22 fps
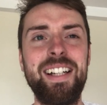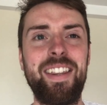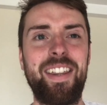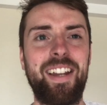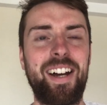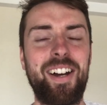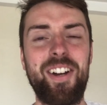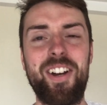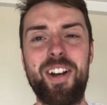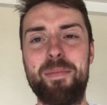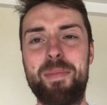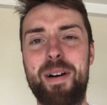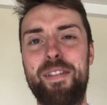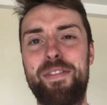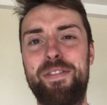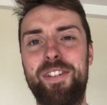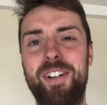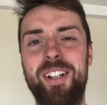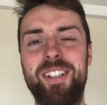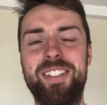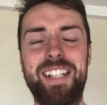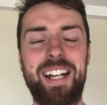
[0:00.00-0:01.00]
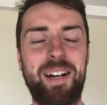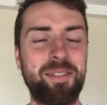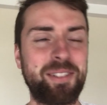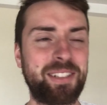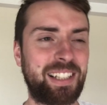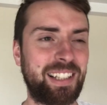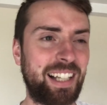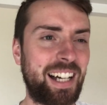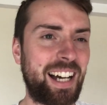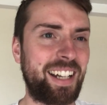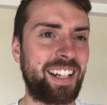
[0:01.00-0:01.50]
that I hurt my foot. I was
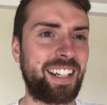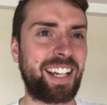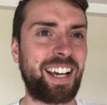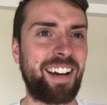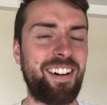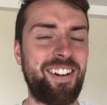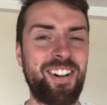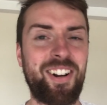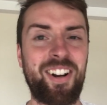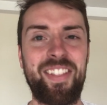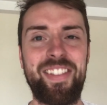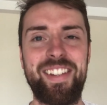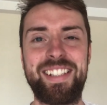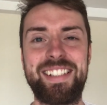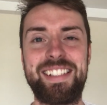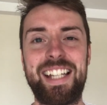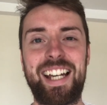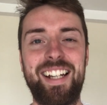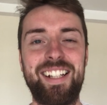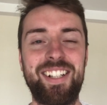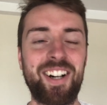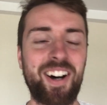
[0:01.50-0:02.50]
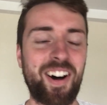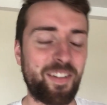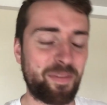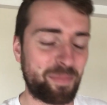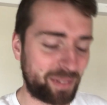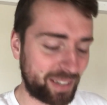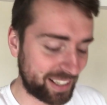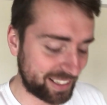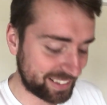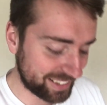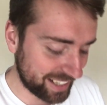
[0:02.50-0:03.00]
glad I carried on in the second half,
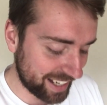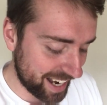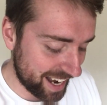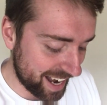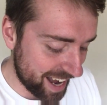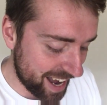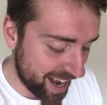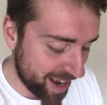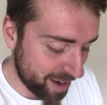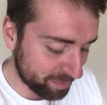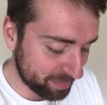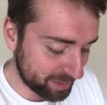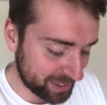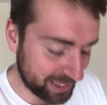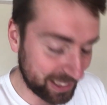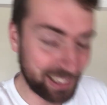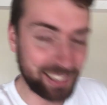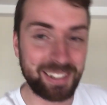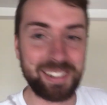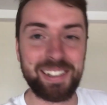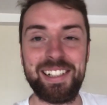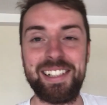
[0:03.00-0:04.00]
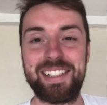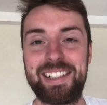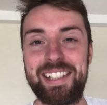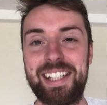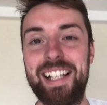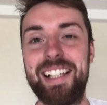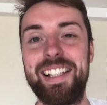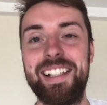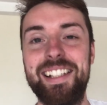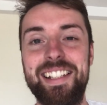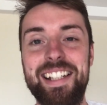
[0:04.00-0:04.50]
but it's absolutely
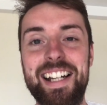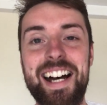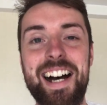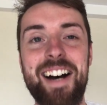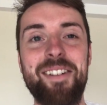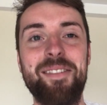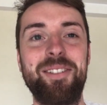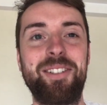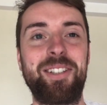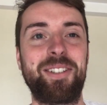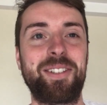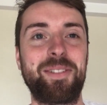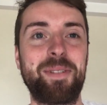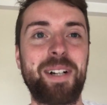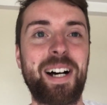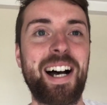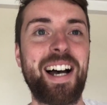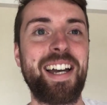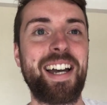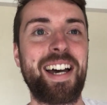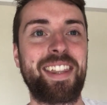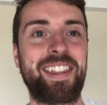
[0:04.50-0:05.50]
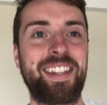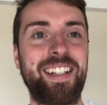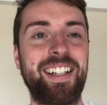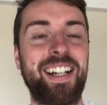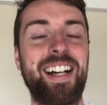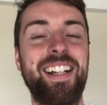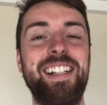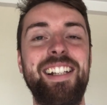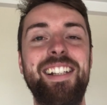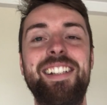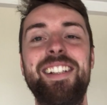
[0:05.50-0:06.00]
killing now, which is why I
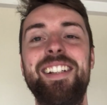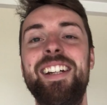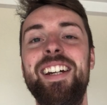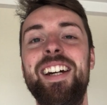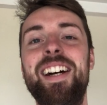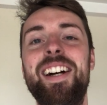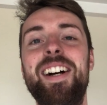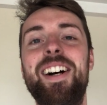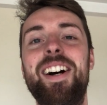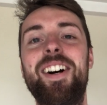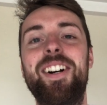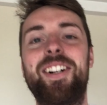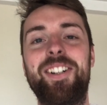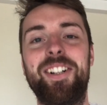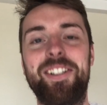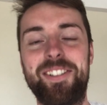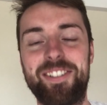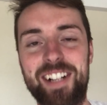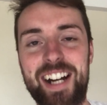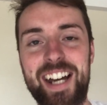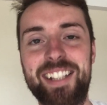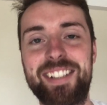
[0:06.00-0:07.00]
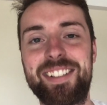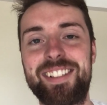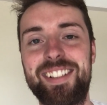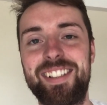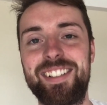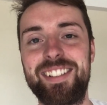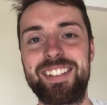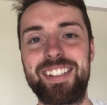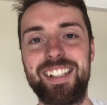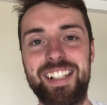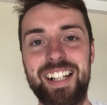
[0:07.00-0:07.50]
think I need a good
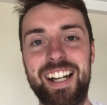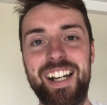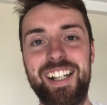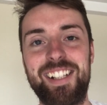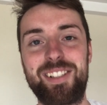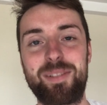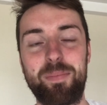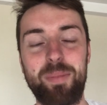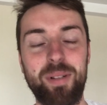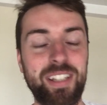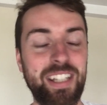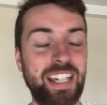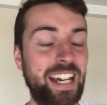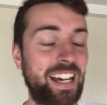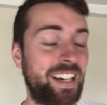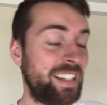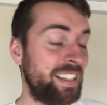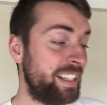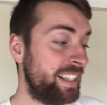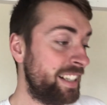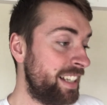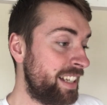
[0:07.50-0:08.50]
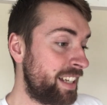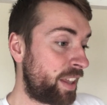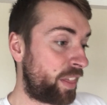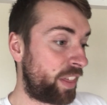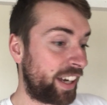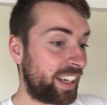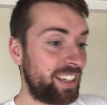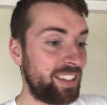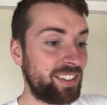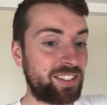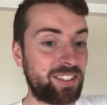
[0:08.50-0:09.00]
rest tonight. But yeah,
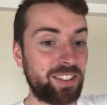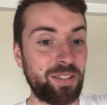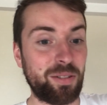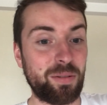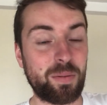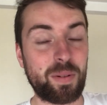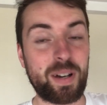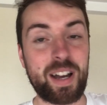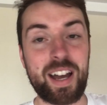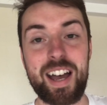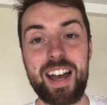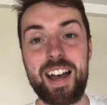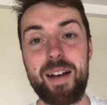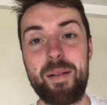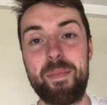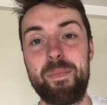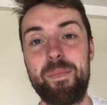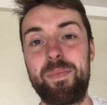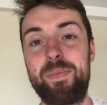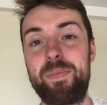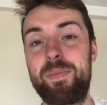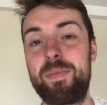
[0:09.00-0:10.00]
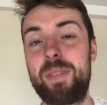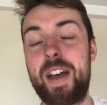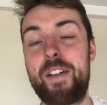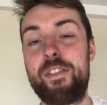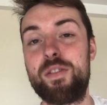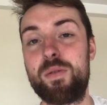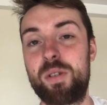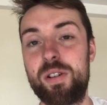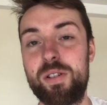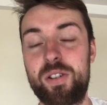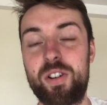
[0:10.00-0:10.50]
thank you to
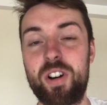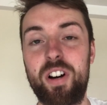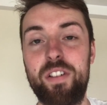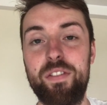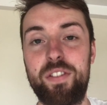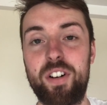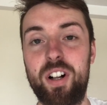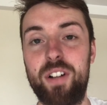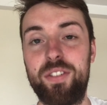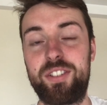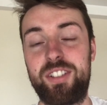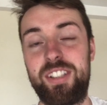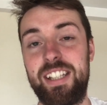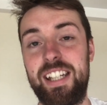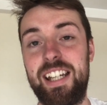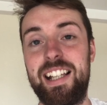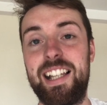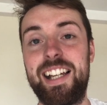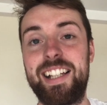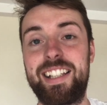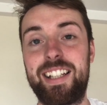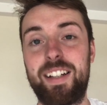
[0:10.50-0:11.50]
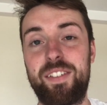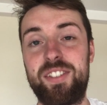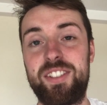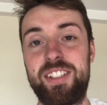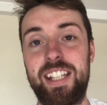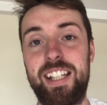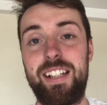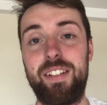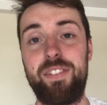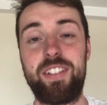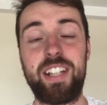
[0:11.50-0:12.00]
everyone who got involved today. Like I've
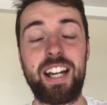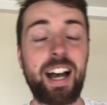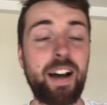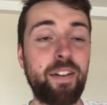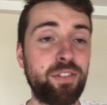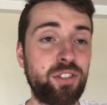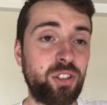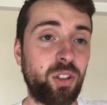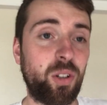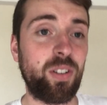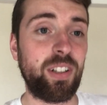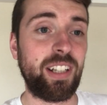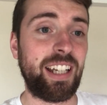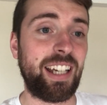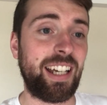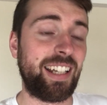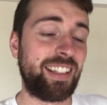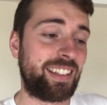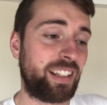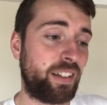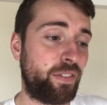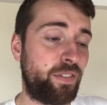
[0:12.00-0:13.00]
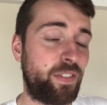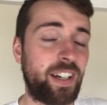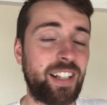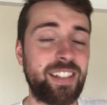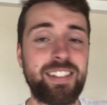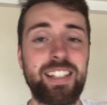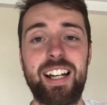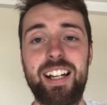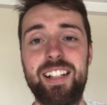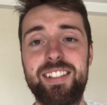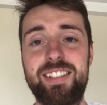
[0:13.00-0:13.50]
said, if you have donated, then
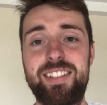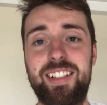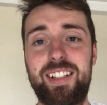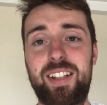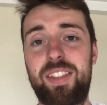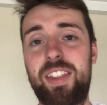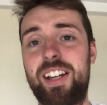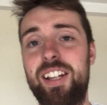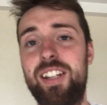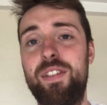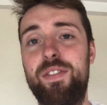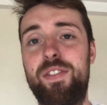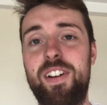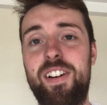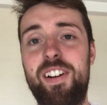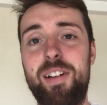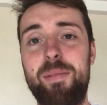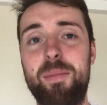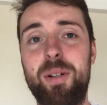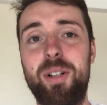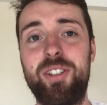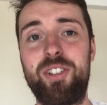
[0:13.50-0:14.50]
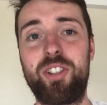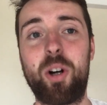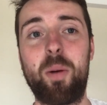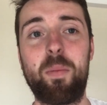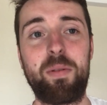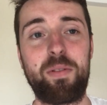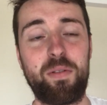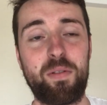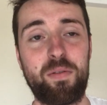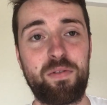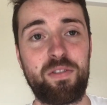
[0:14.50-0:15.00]
fantastic. Thank you very much.
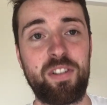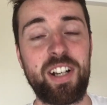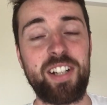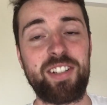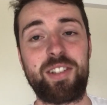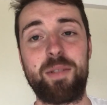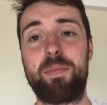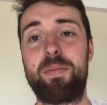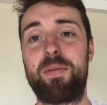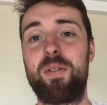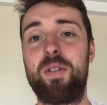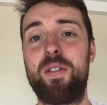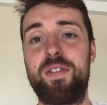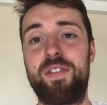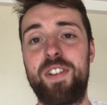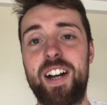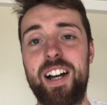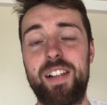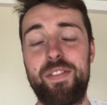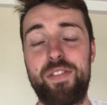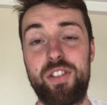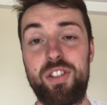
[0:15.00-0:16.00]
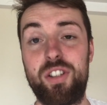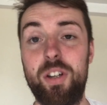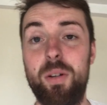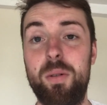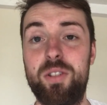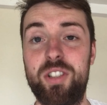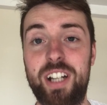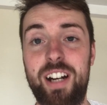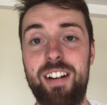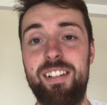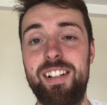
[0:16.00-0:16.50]
Hope to have raised the profile of the two
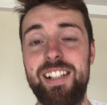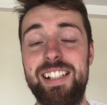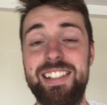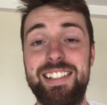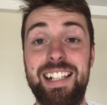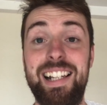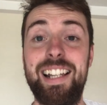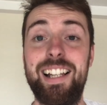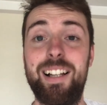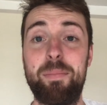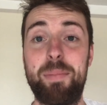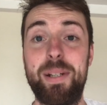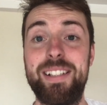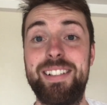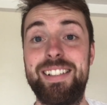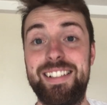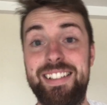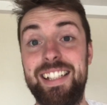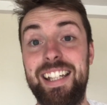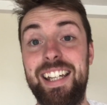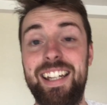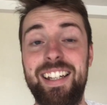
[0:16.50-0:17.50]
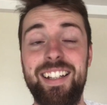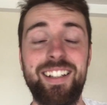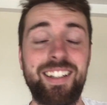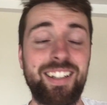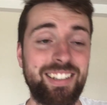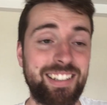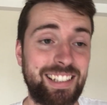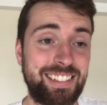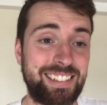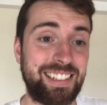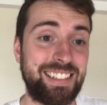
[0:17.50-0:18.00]
charities a little bit today,
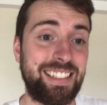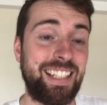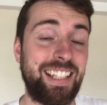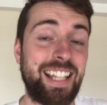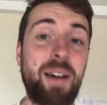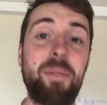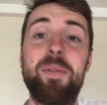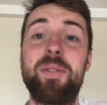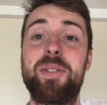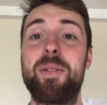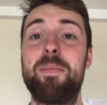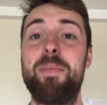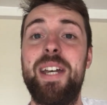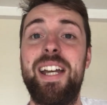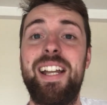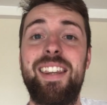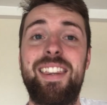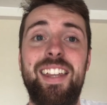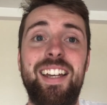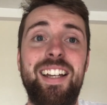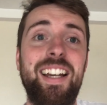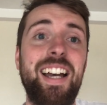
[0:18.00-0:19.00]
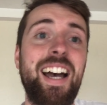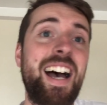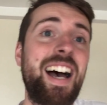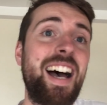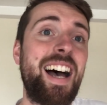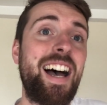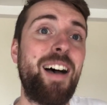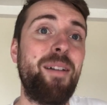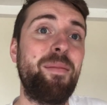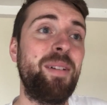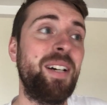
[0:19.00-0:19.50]
because as I say, that was the main thing. Bit
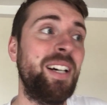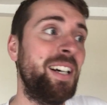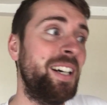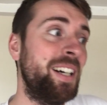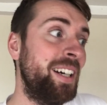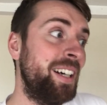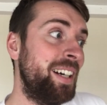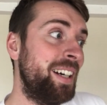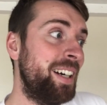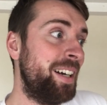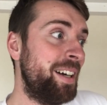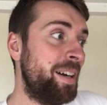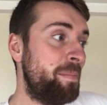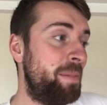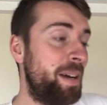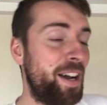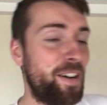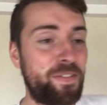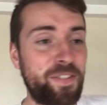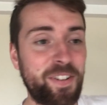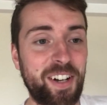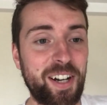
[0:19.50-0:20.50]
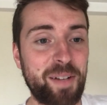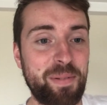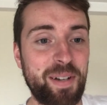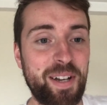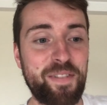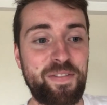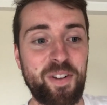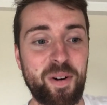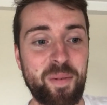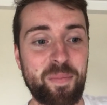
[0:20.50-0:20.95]
of fun, a bit of